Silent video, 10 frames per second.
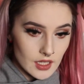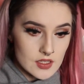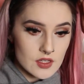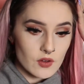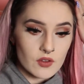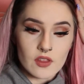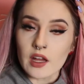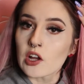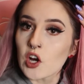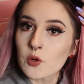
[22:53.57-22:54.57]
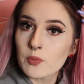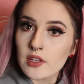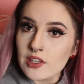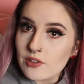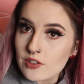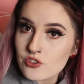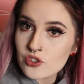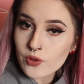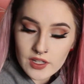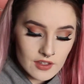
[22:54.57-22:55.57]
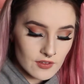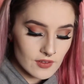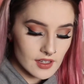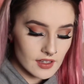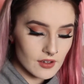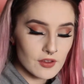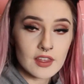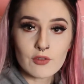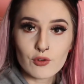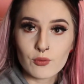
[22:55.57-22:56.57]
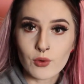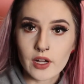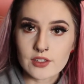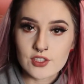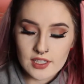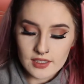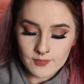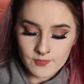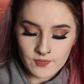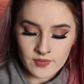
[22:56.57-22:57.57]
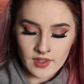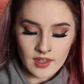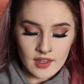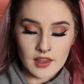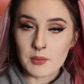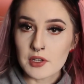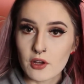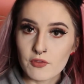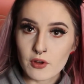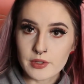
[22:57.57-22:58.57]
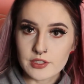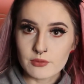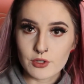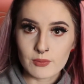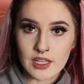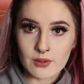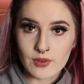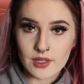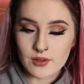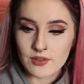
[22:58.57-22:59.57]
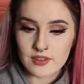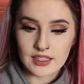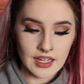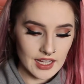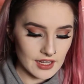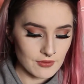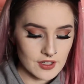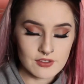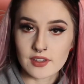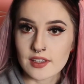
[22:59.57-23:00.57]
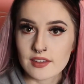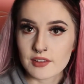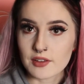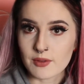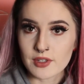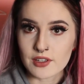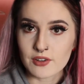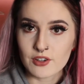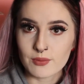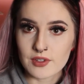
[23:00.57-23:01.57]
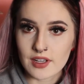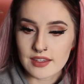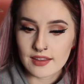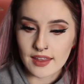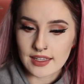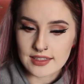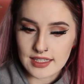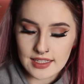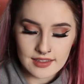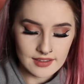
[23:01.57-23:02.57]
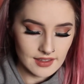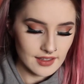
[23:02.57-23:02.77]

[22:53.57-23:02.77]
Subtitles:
So I hope you enjoyed this video. Thanks for watching. Let me know if you want me to do more makeup videos. I had fun doing this, so let me know. Hope you guys liked it.